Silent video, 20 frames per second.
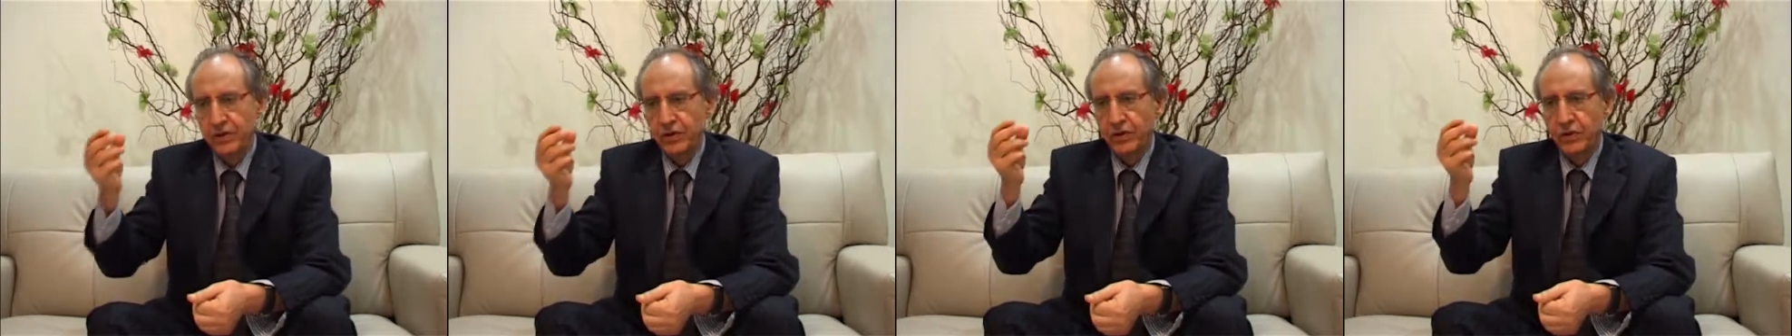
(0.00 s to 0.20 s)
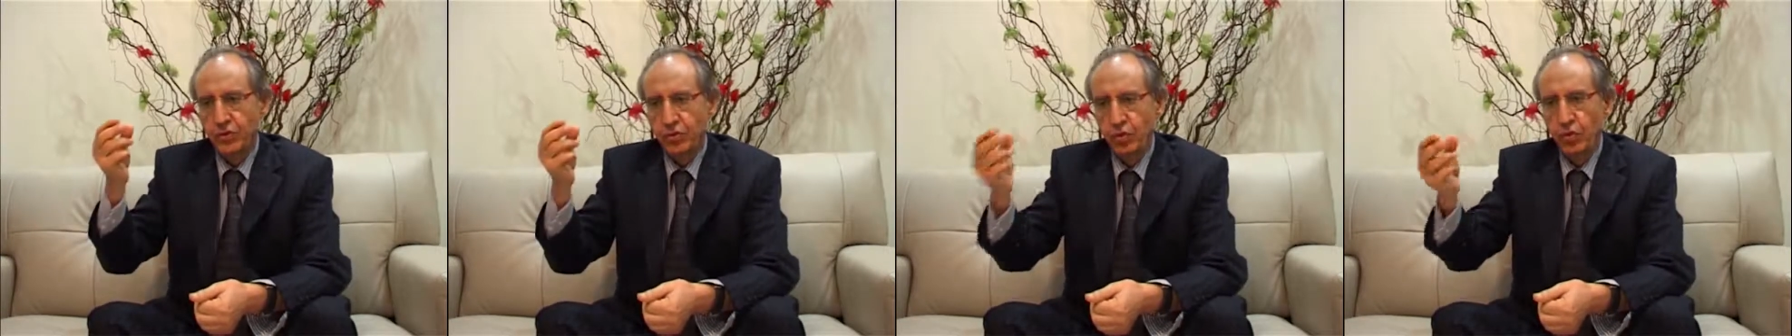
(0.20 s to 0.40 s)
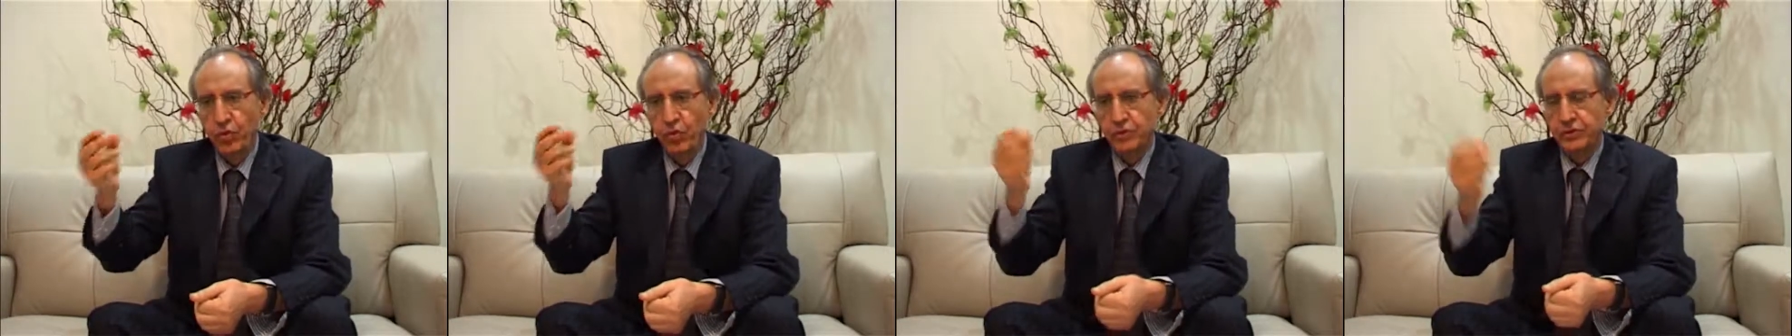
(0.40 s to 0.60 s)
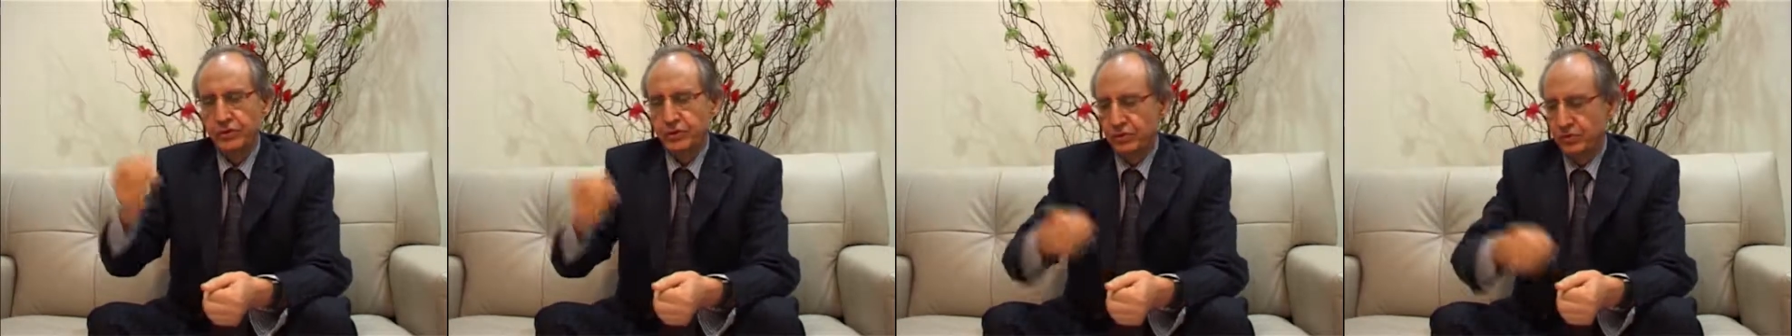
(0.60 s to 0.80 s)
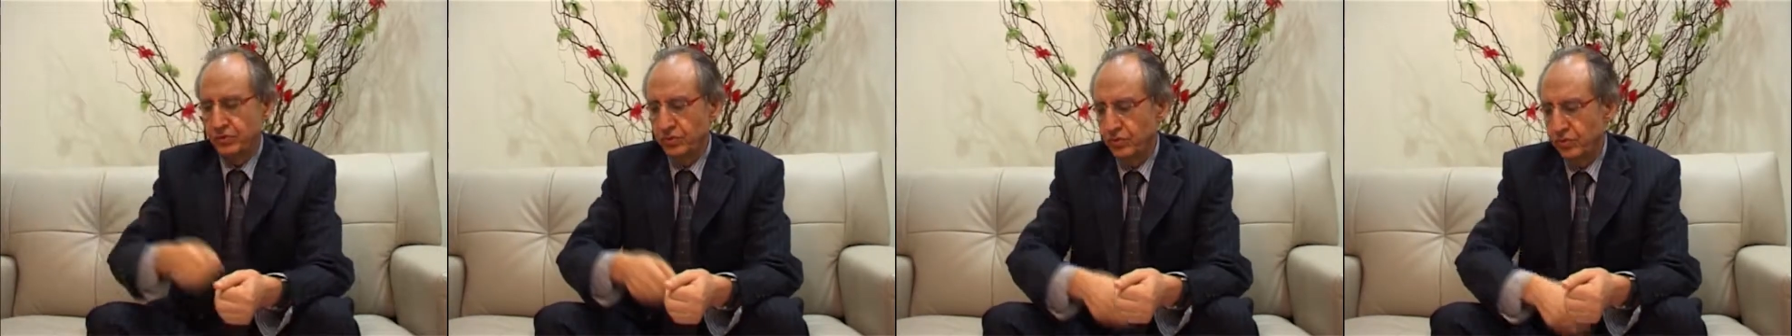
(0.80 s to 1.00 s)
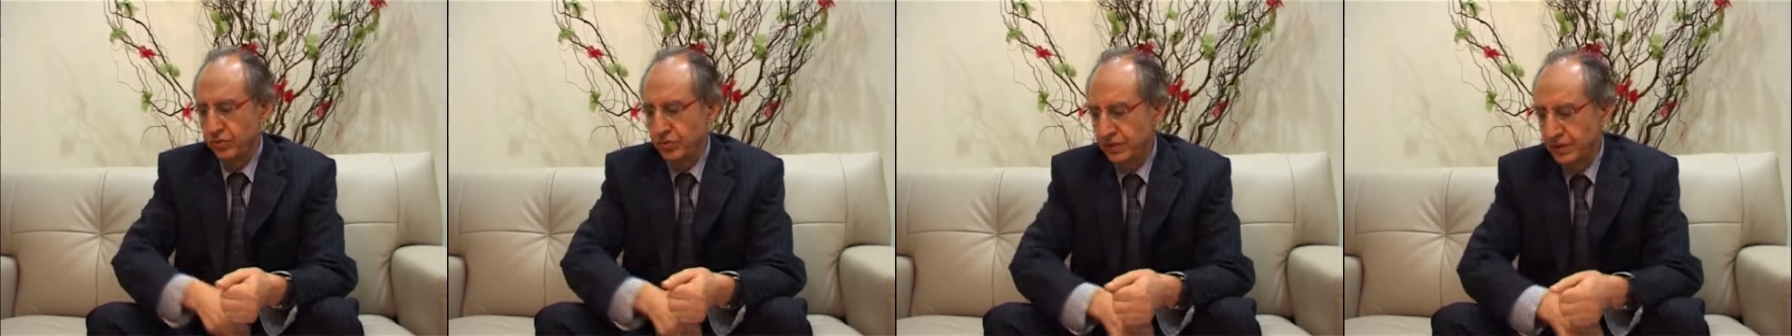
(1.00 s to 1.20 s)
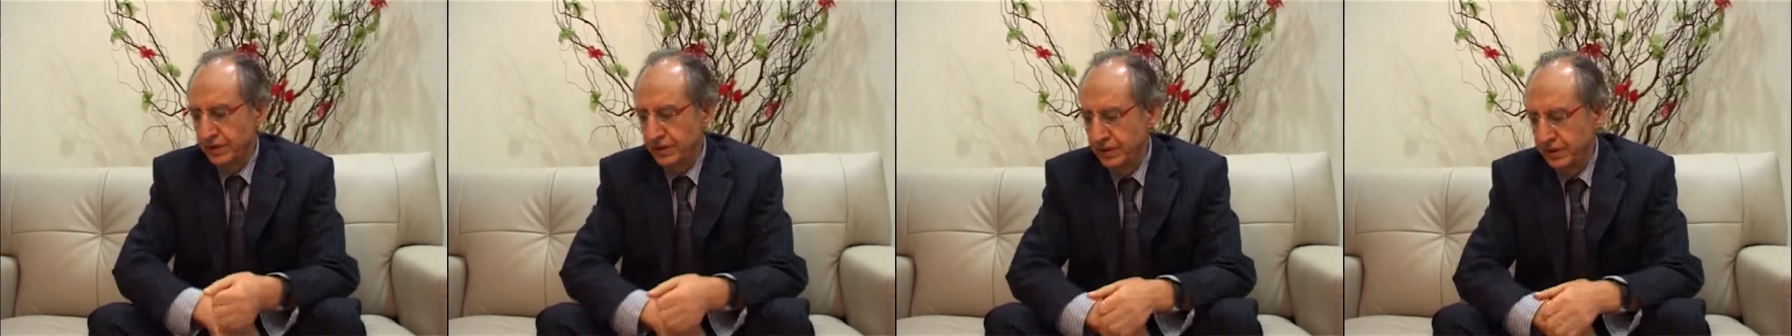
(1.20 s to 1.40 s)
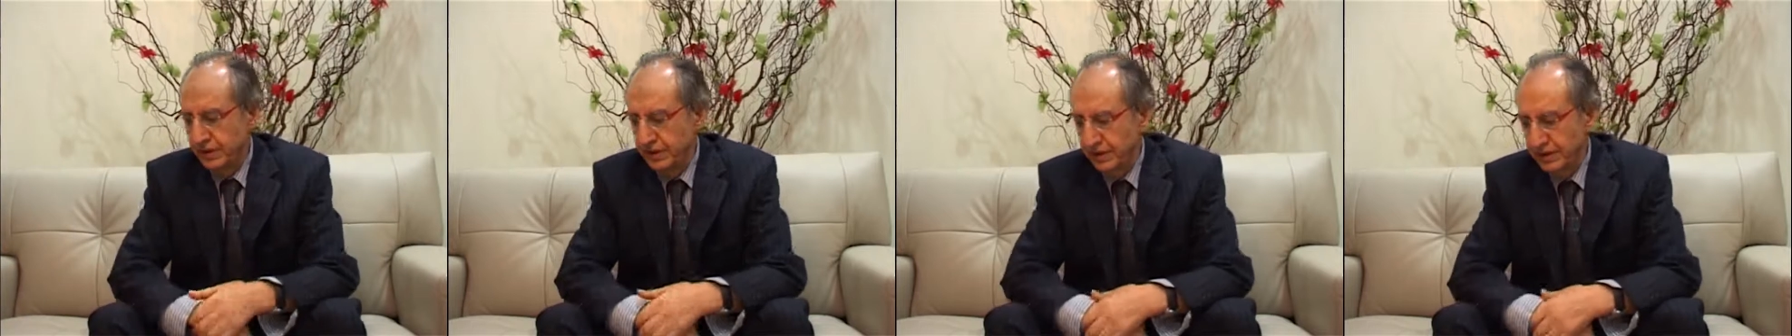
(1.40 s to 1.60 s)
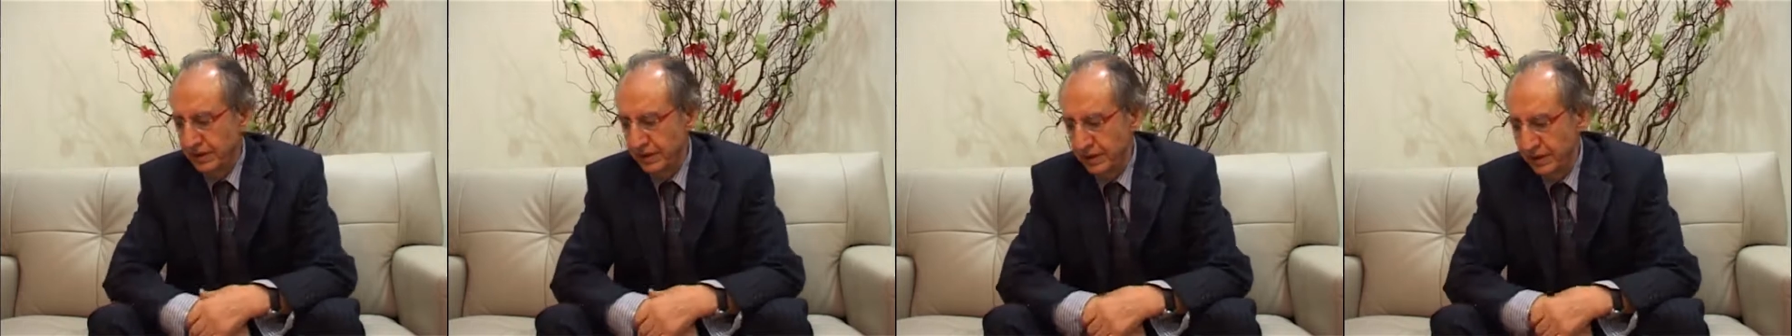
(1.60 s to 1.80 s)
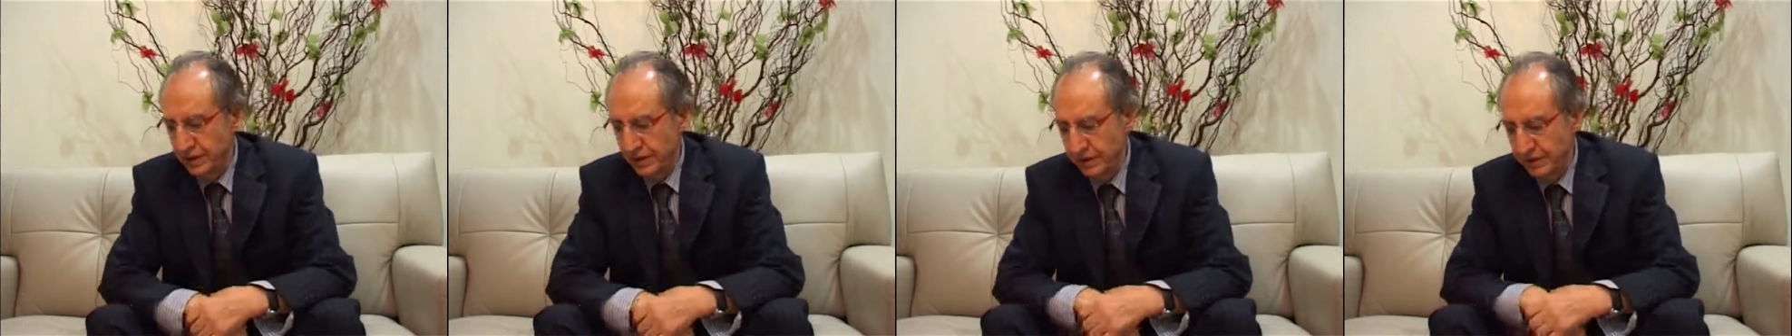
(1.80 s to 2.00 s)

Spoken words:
recourse to the detailed